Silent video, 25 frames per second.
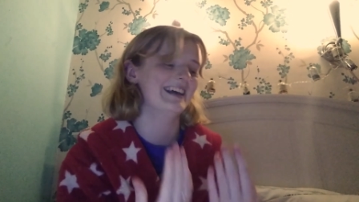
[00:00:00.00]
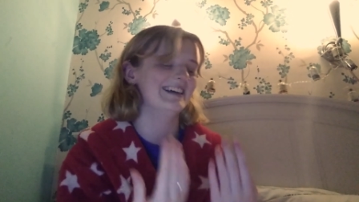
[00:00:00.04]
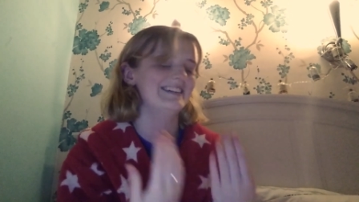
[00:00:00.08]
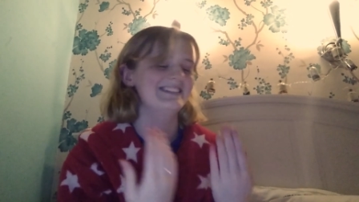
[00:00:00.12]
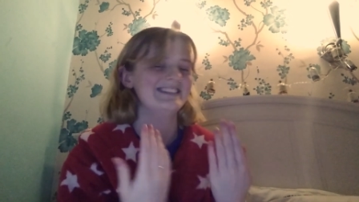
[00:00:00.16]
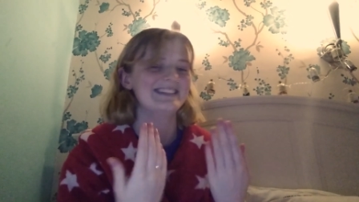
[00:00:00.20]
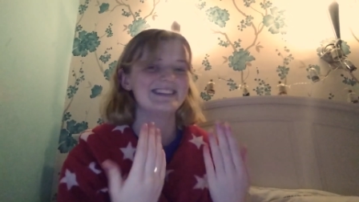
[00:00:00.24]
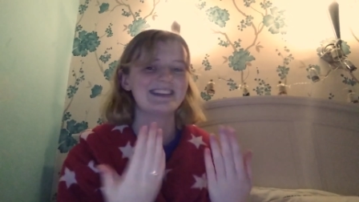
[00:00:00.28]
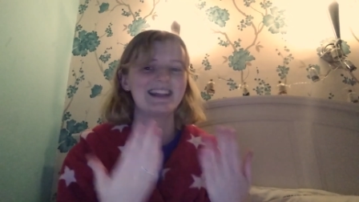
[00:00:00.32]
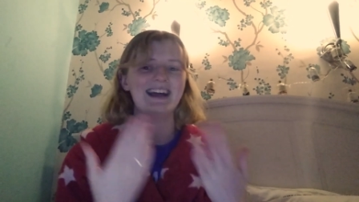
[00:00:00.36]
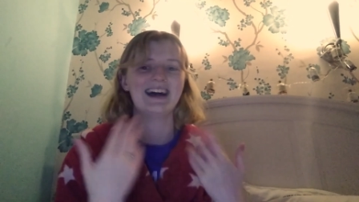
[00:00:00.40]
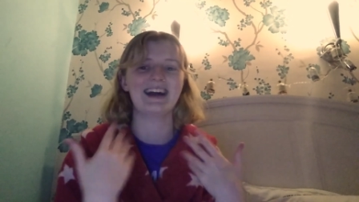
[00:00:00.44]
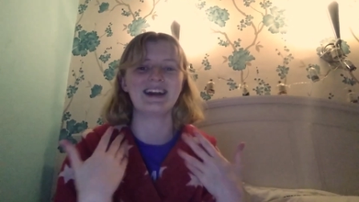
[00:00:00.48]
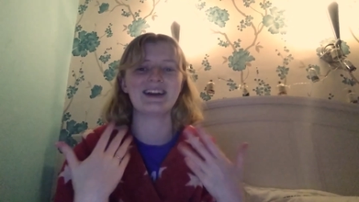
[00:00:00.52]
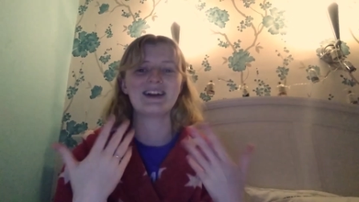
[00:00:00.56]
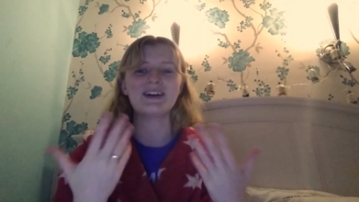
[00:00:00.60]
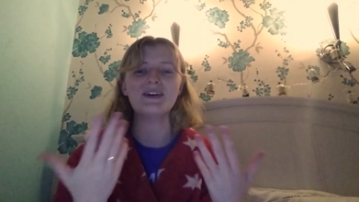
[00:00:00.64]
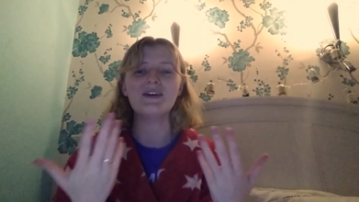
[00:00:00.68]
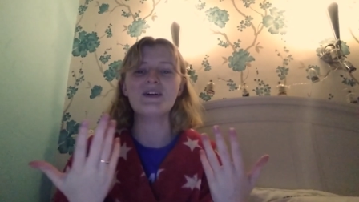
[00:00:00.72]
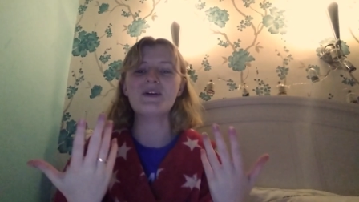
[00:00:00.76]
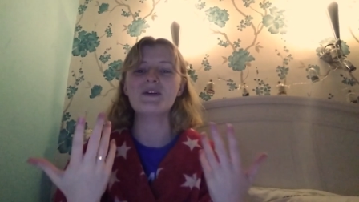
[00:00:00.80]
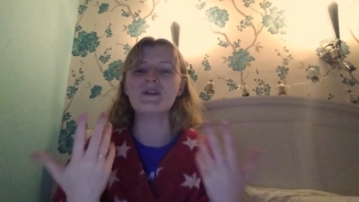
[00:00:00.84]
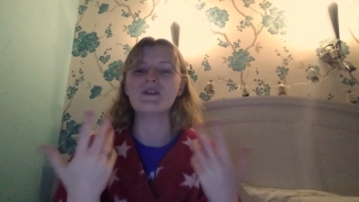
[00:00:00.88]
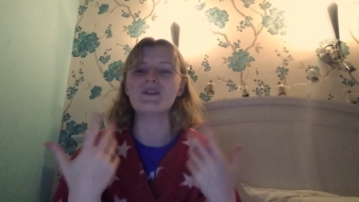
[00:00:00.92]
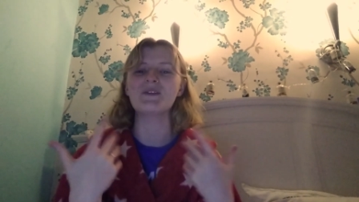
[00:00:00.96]
and I was like,
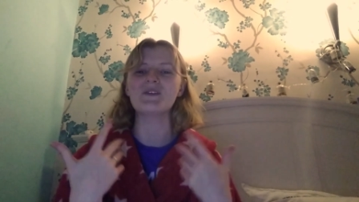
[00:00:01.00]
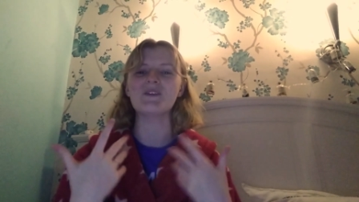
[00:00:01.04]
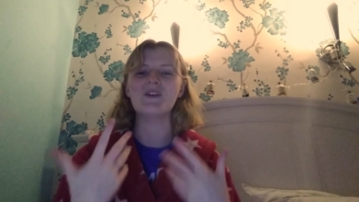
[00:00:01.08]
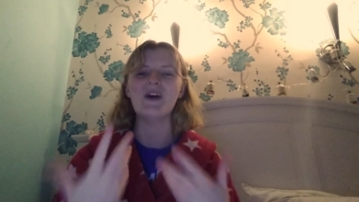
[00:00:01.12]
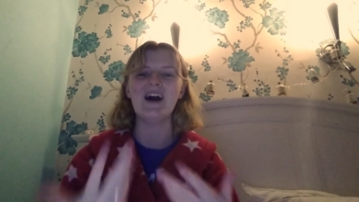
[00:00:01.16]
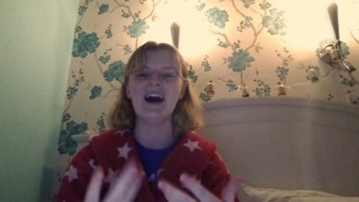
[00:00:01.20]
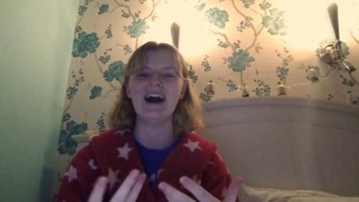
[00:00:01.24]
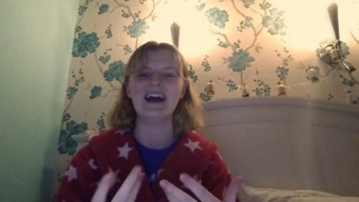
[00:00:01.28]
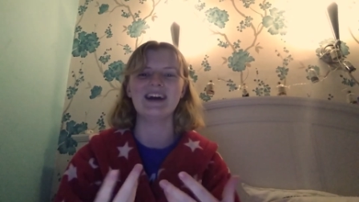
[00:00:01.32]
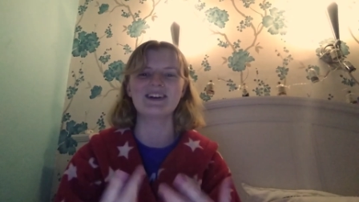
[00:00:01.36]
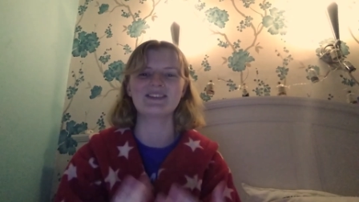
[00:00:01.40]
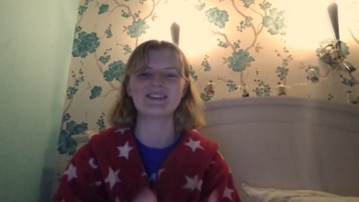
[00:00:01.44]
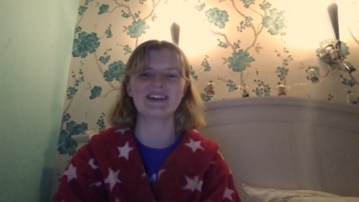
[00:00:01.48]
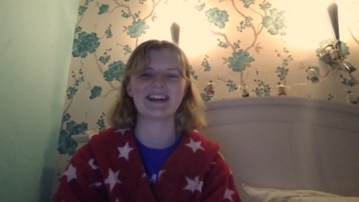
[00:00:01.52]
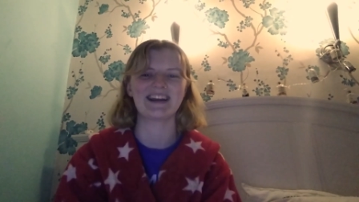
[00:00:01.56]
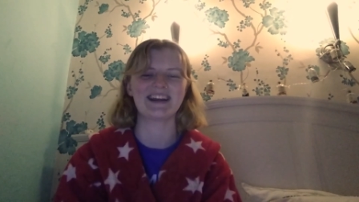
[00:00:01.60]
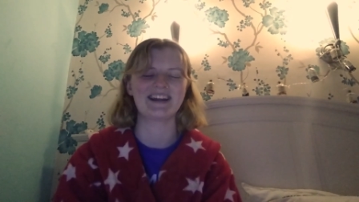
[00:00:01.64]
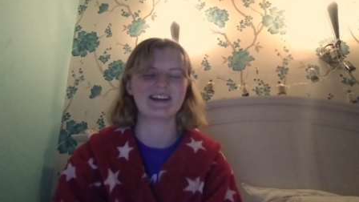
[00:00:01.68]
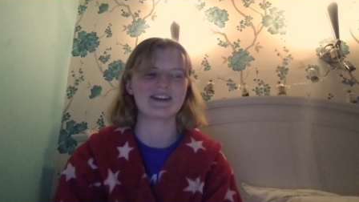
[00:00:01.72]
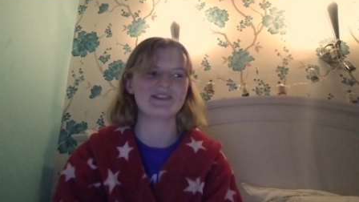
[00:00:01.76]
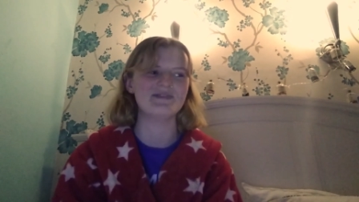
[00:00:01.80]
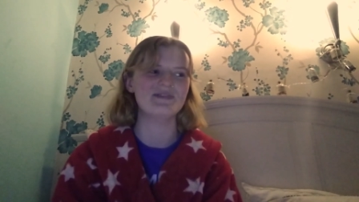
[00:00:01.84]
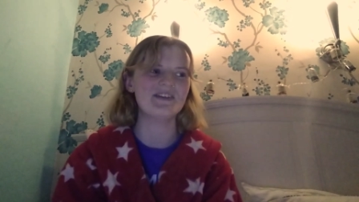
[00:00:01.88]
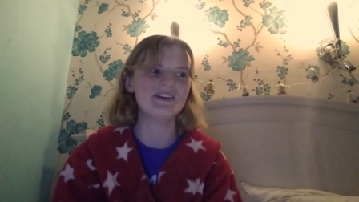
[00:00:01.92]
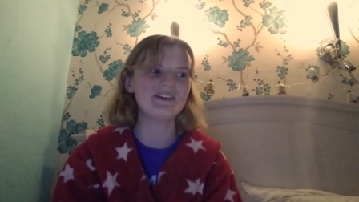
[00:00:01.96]
why am I
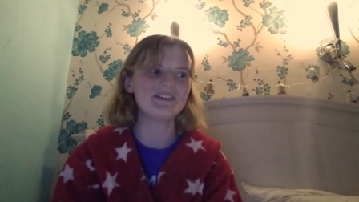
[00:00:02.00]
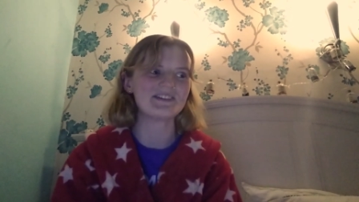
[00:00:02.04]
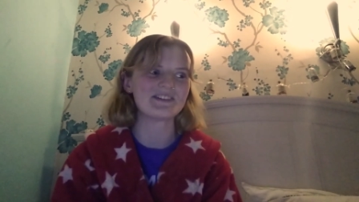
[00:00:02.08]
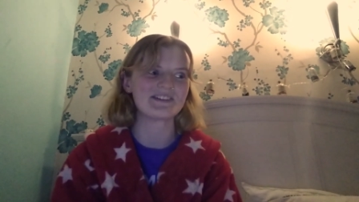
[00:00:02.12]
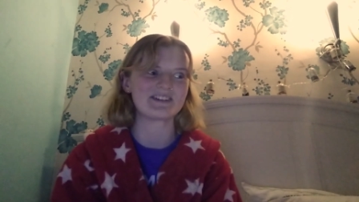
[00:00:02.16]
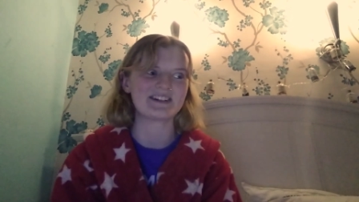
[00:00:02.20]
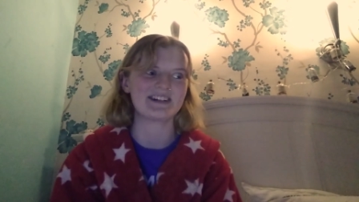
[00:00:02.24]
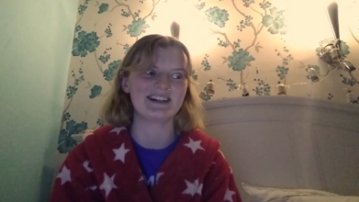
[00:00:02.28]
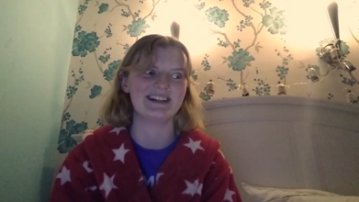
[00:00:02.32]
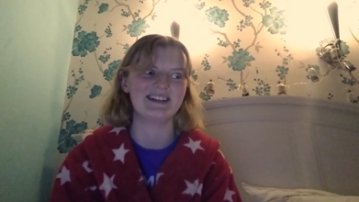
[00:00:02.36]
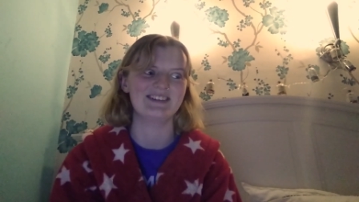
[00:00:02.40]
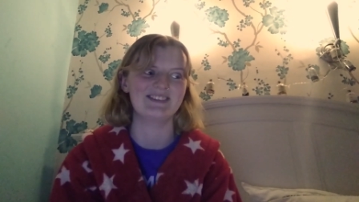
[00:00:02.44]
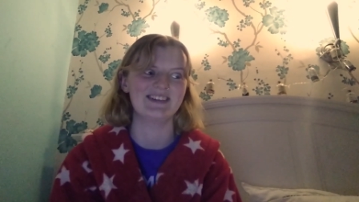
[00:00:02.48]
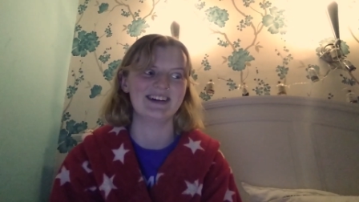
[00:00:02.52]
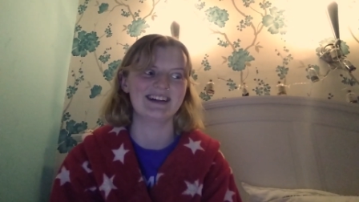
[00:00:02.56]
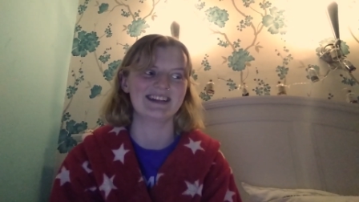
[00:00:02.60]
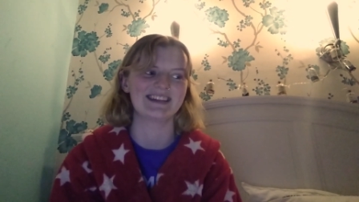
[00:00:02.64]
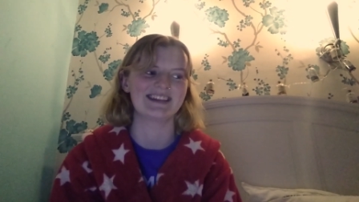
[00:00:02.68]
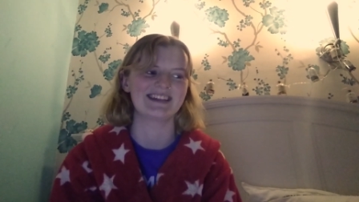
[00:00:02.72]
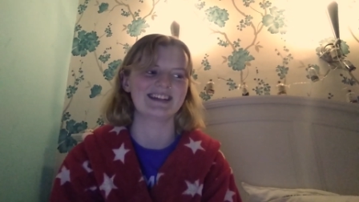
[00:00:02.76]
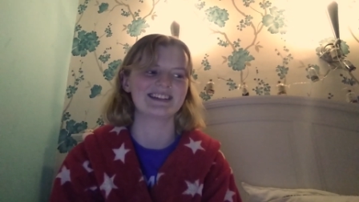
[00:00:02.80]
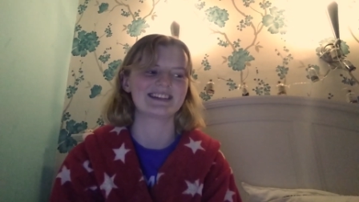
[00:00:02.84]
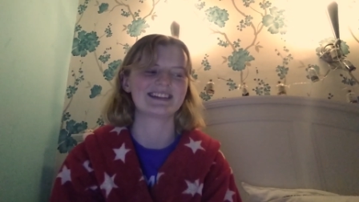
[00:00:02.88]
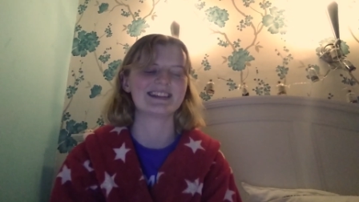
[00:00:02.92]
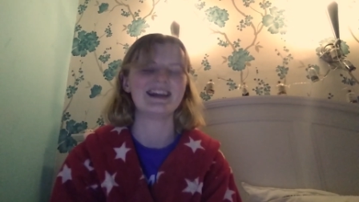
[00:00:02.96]
getting emotional
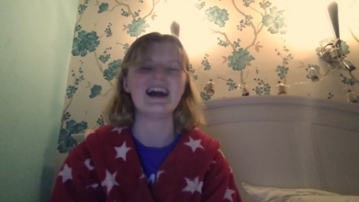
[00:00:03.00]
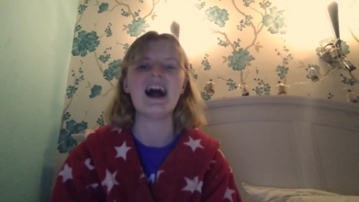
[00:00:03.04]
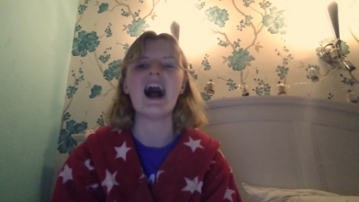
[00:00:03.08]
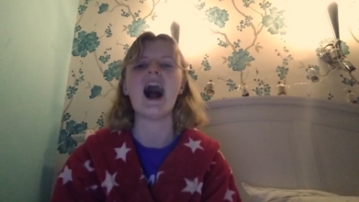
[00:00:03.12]
about this?